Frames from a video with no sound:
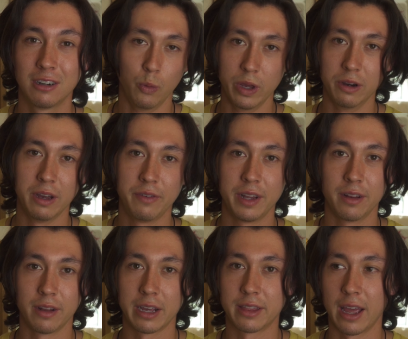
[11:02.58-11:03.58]
We live
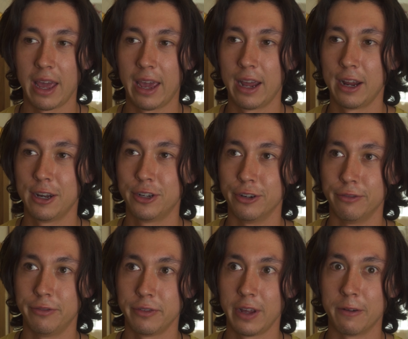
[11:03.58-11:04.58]
in like the age
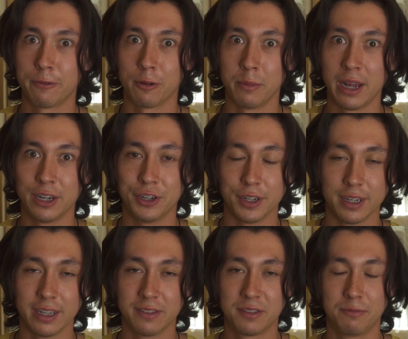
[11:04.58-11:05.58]
of information.
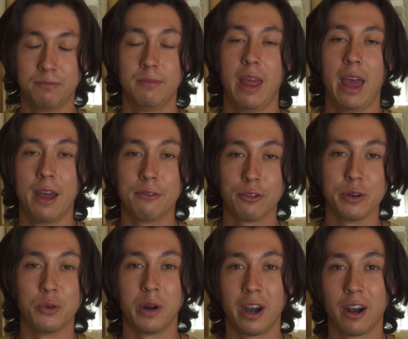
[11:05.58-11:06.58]
It's
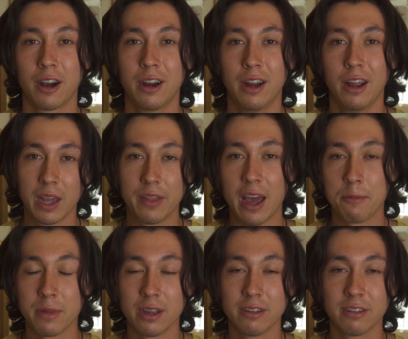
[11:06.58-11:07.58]
everywhere. And that
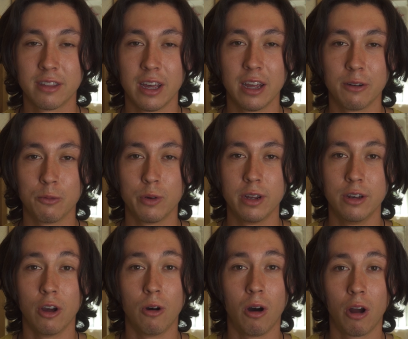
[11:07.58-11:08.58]
means that we
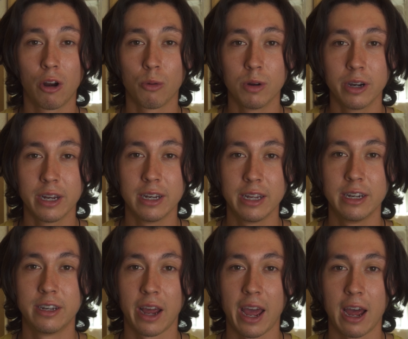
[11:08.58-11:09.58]
no longer really
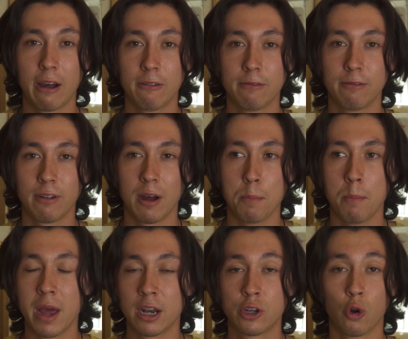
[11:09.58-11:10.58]
need to have a
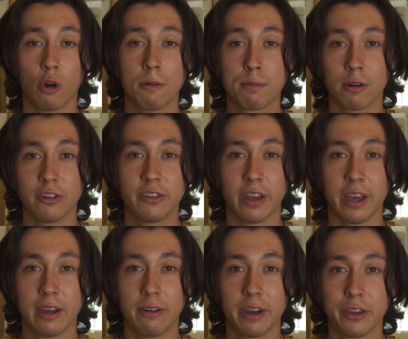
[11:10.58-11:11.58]
mentor per
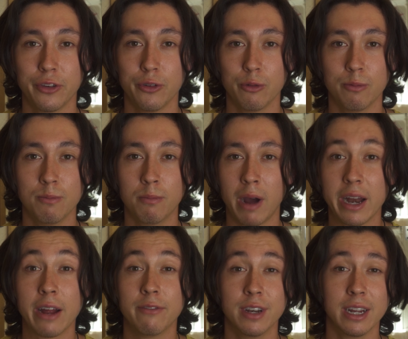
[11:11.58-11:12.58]
se, like you might
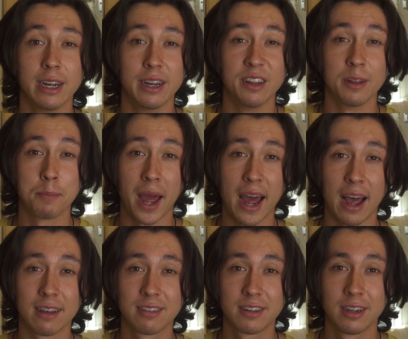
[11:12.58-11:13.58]
have needed in the
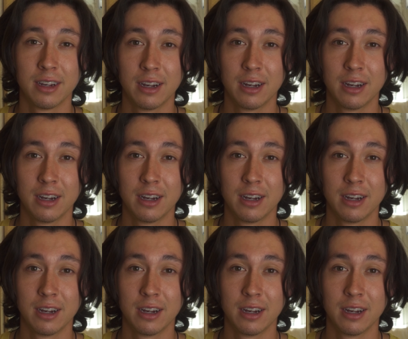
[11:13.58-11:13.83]
past.